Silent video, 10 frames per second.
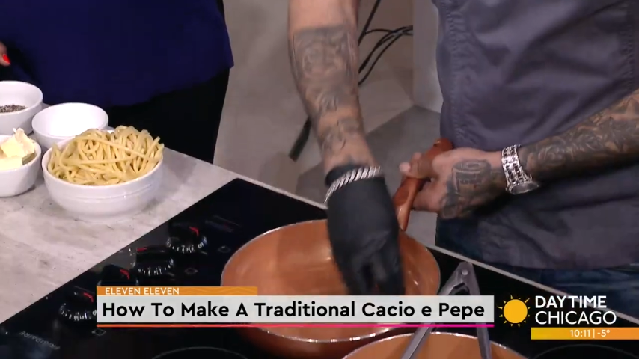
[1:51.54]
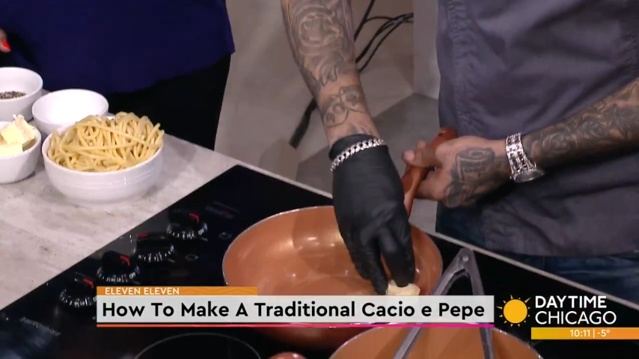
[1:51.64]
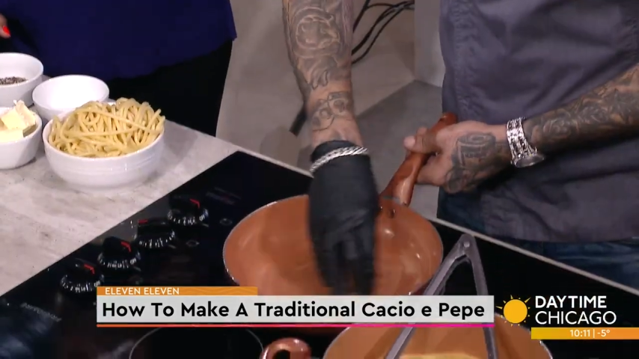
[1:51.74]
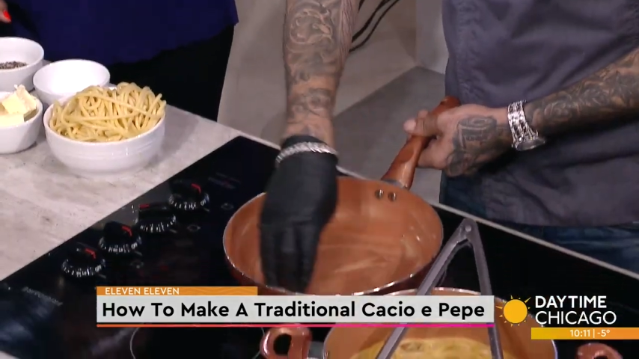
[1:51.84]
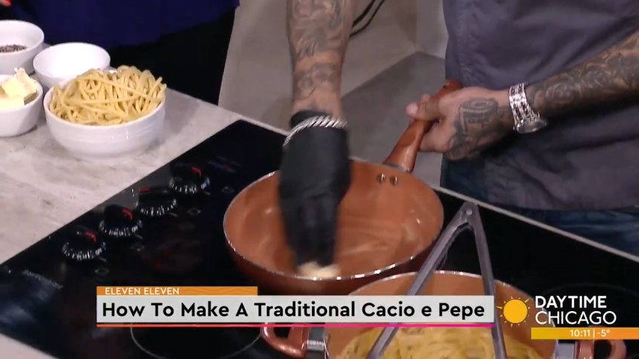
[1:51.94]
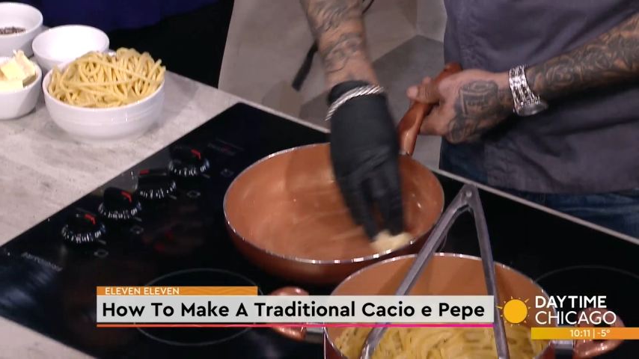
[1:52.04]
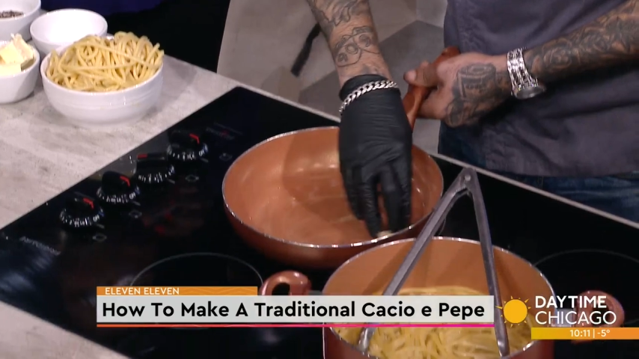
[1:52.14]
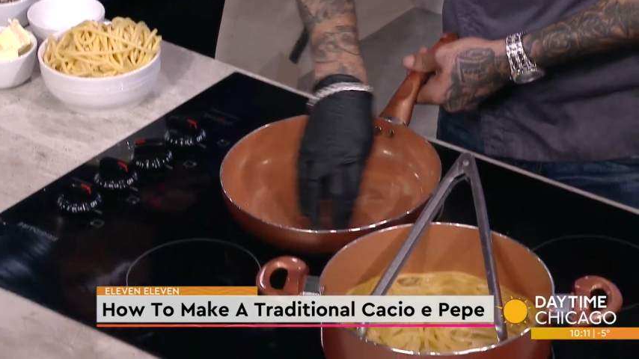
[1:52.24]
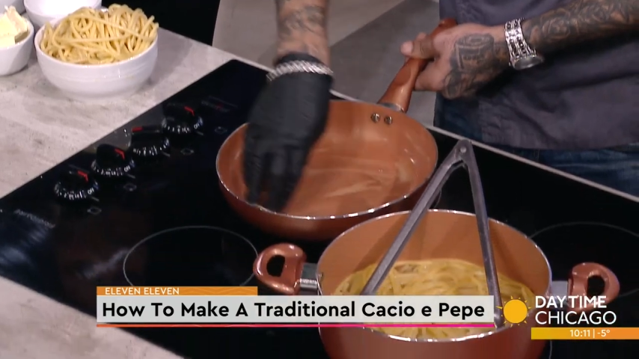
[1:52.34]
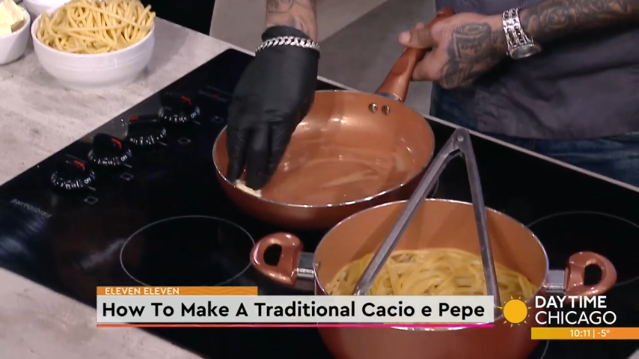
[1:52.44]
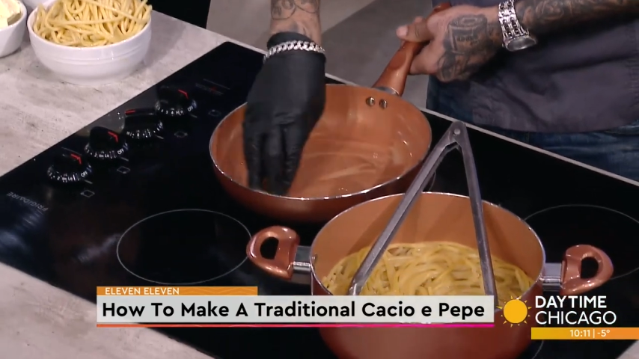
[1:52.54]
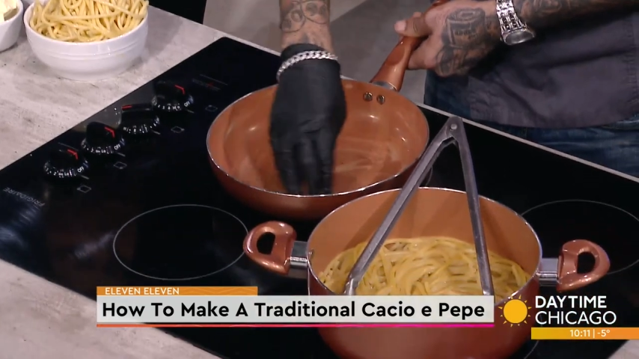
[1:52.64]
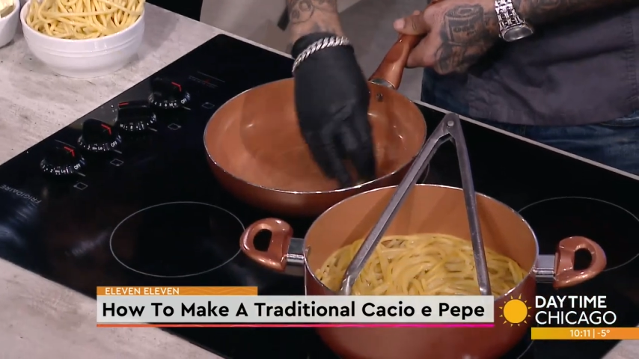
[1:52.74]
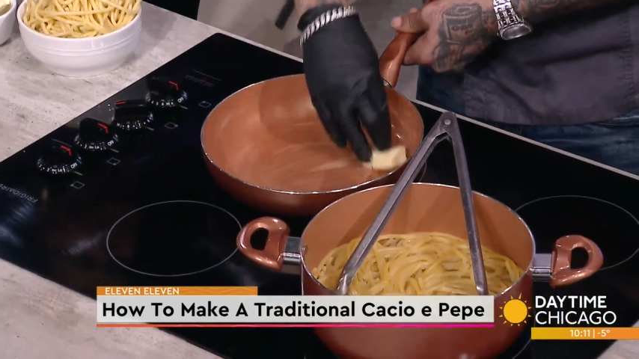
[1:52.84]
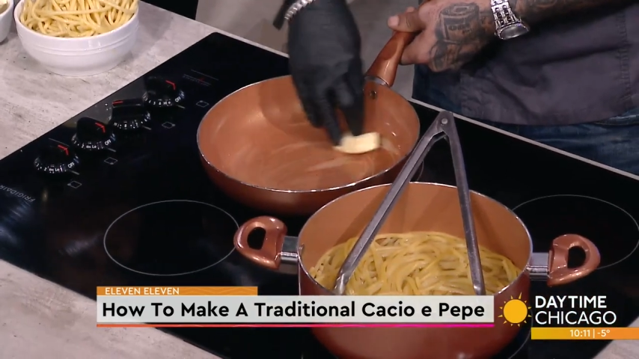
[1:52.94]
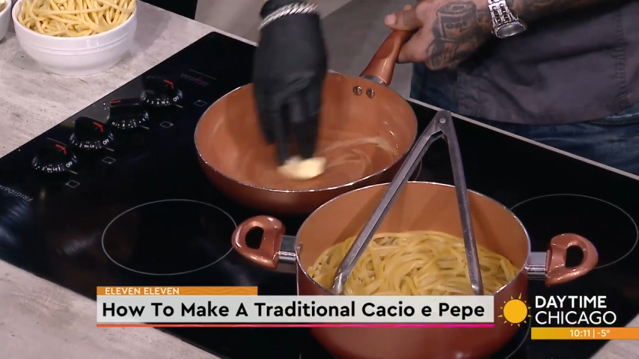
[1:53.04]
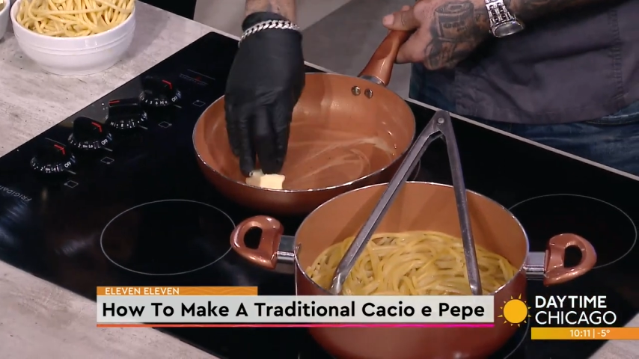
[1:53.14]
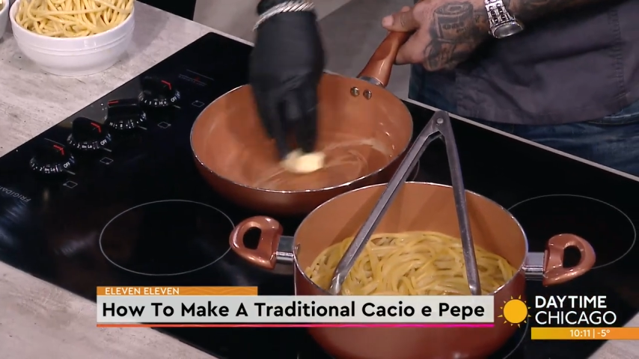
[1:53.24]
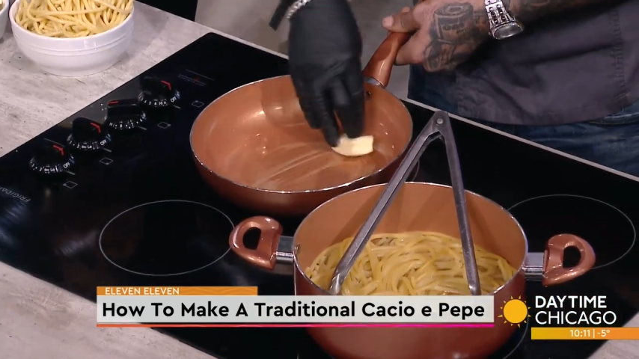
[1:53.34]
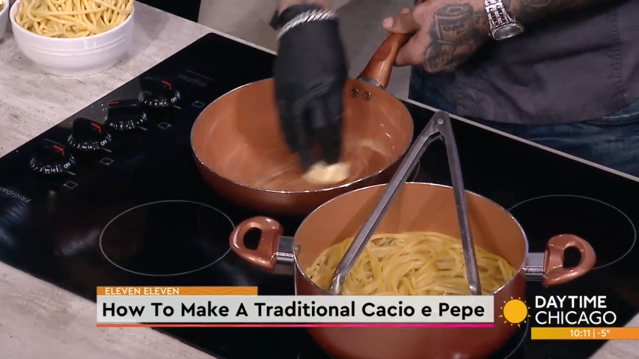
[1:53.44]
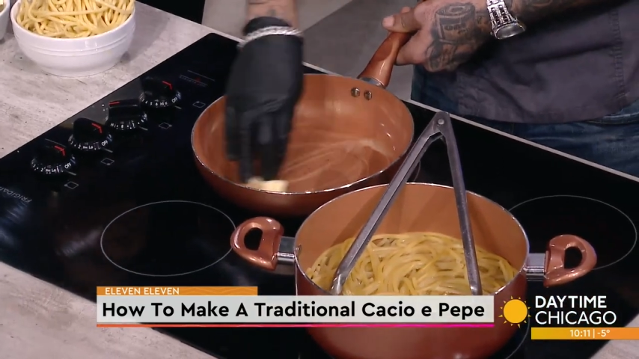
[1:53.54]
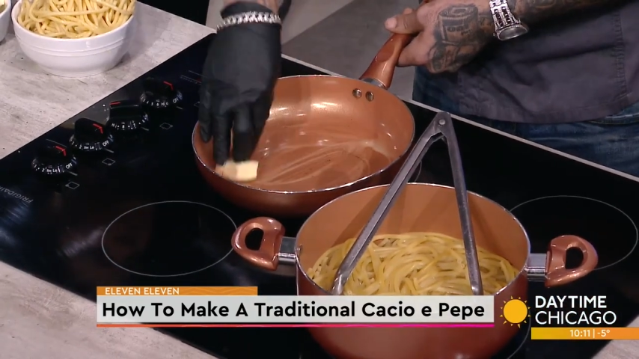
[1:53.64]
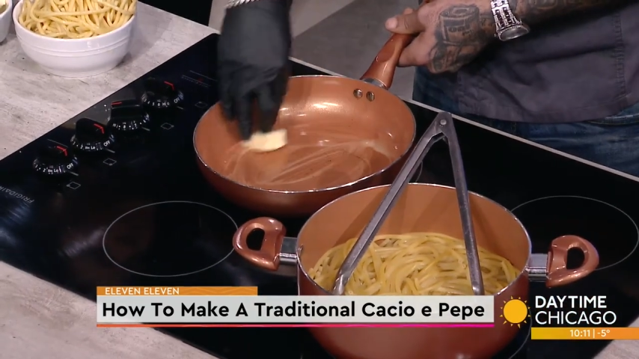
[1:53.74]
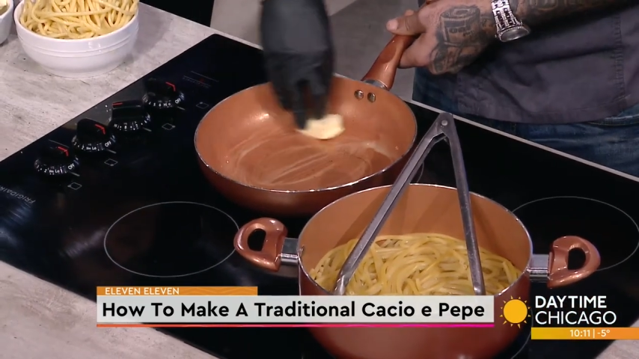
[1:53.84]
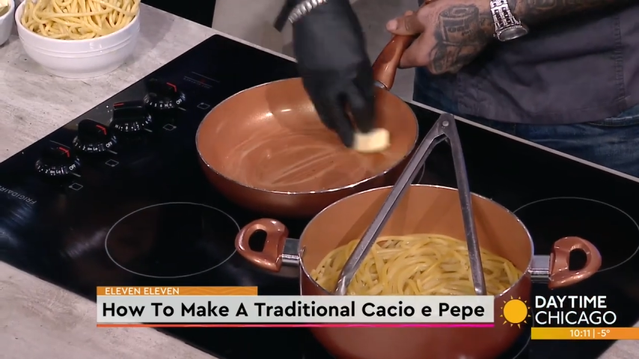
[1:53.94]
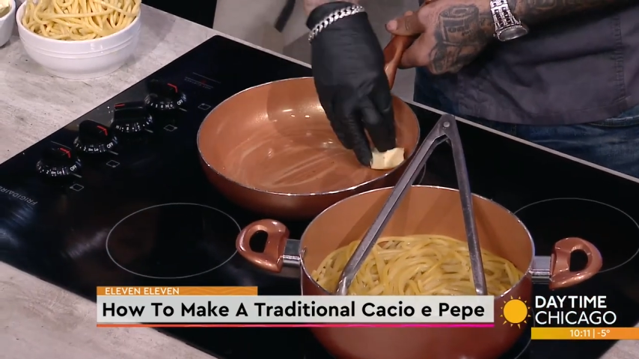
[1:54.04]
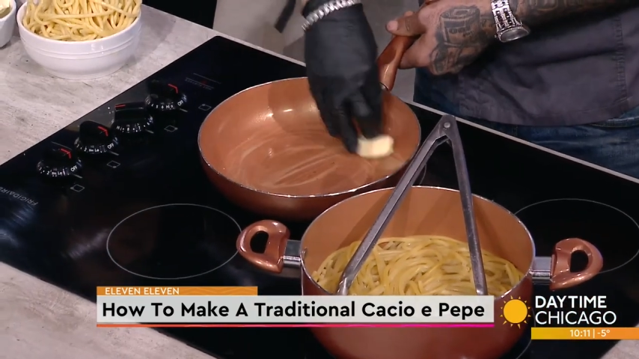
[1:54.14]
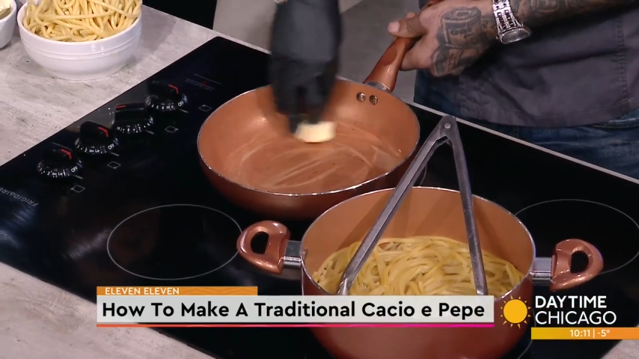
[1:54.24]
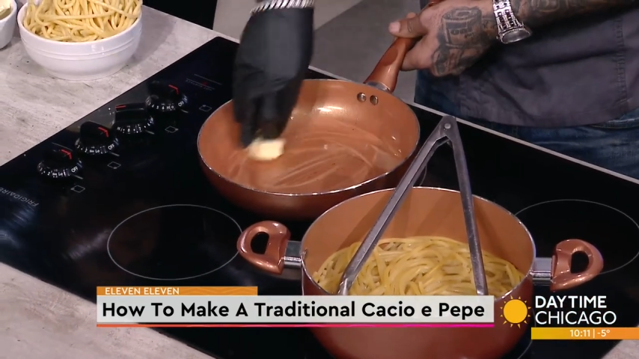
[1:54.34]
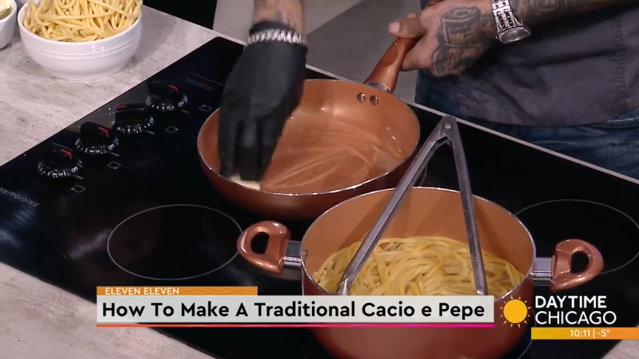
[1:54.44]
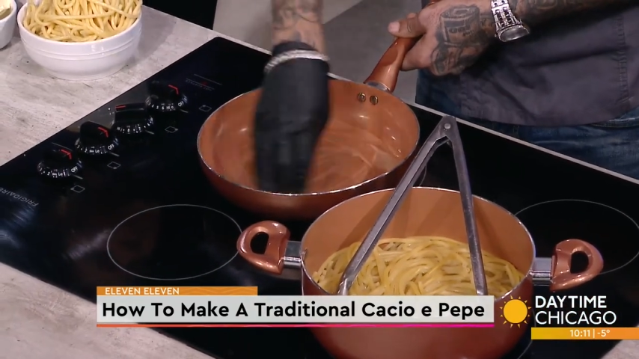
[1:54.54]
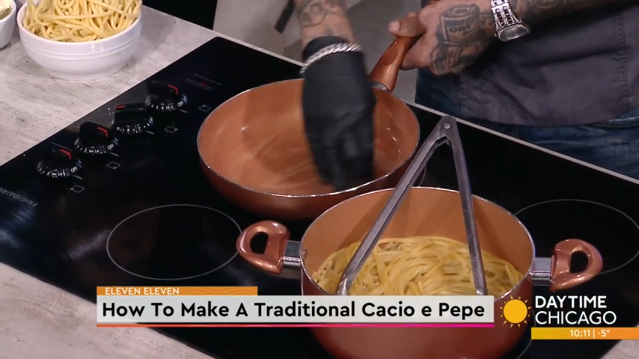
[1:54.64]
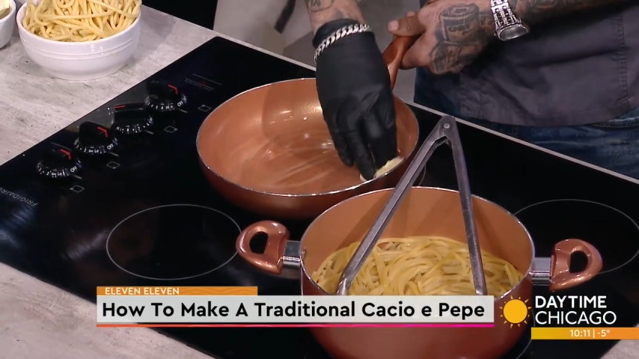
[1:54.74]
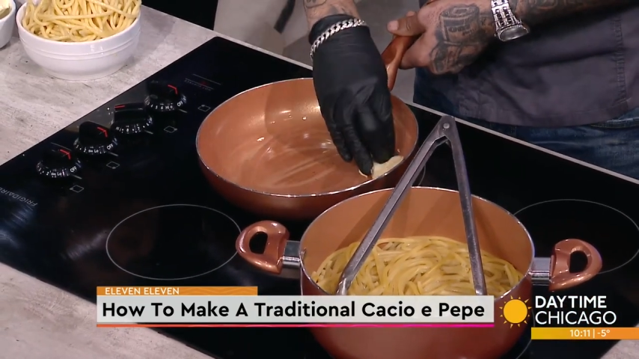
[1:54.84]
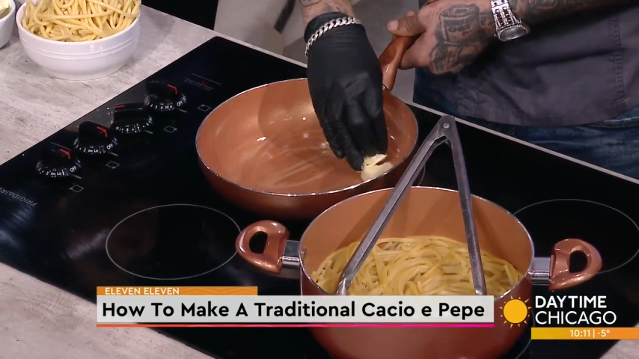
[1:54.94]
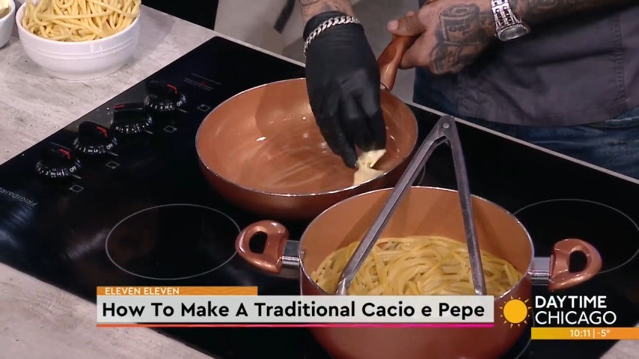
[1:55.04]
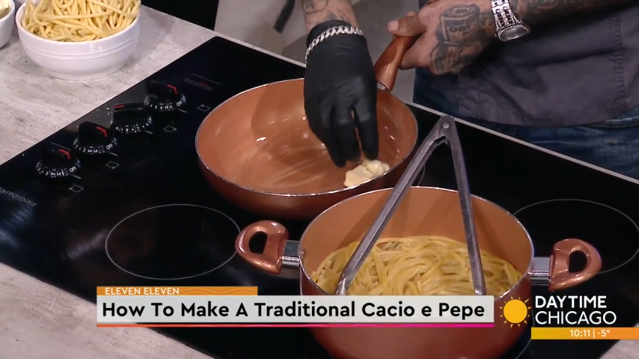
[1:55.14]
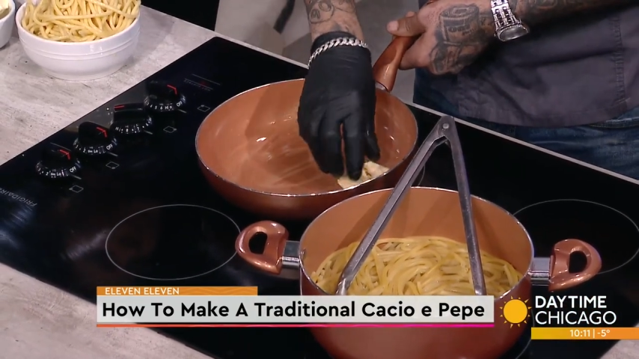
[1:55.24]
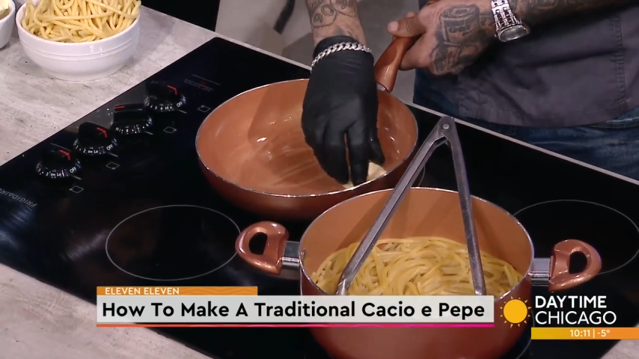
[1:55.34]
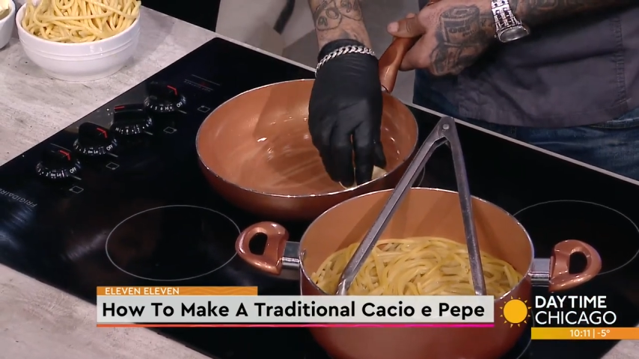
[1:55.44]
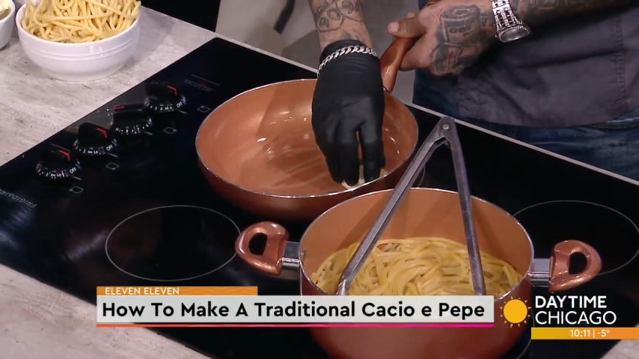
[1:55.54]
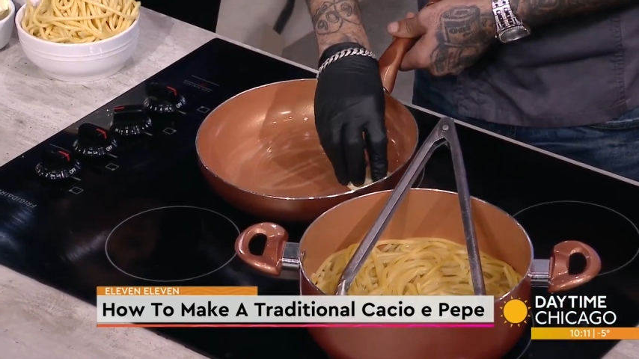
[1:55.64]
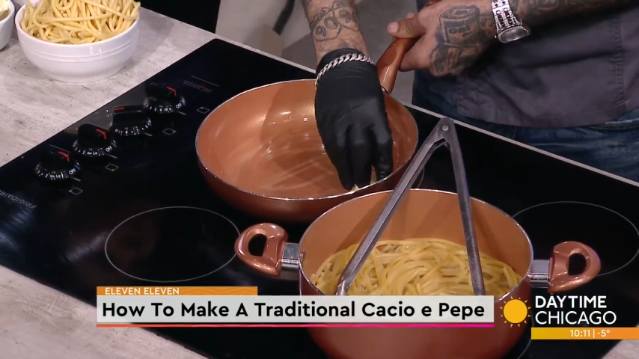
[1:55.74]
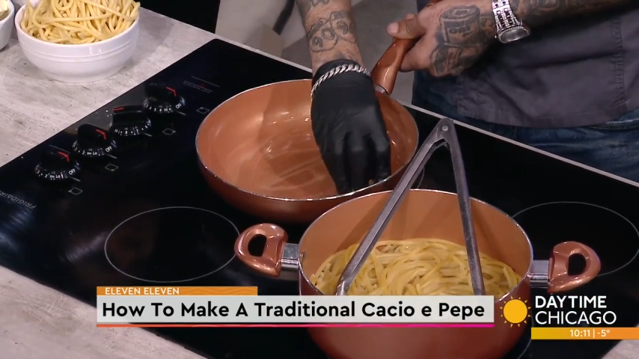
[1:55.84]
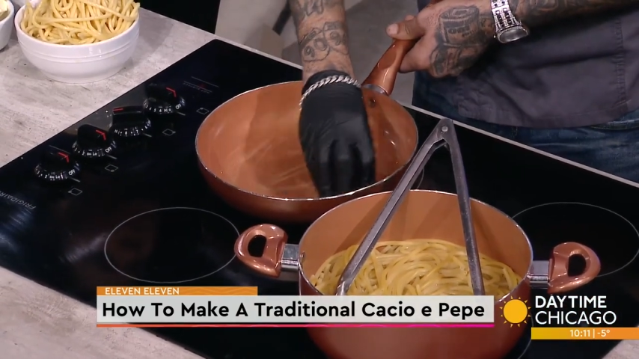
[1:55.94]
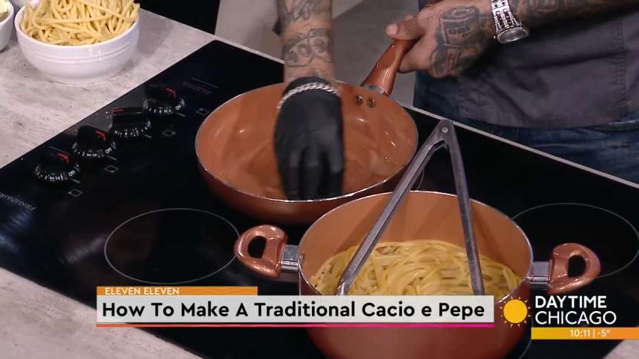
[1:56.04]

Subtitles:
[unreadable: no face in view]